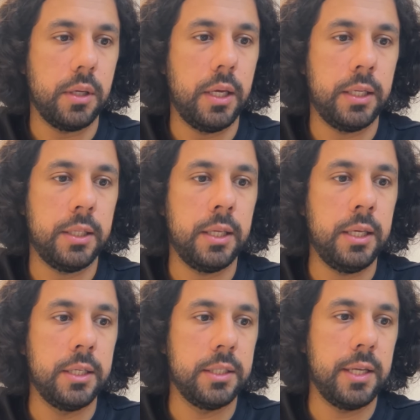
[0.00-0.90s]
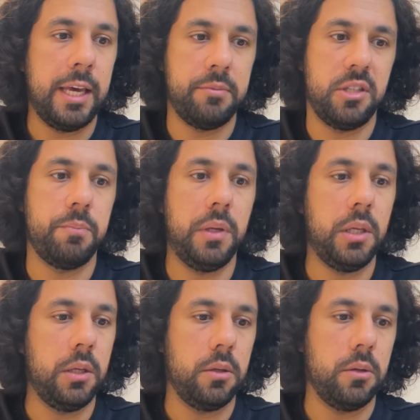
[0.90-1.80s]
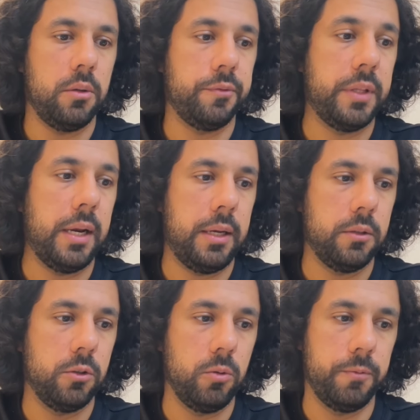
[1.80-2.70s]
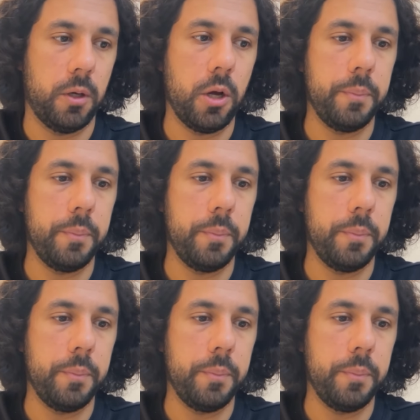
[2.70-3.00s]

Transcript: And here is the MCP of Tela. So if I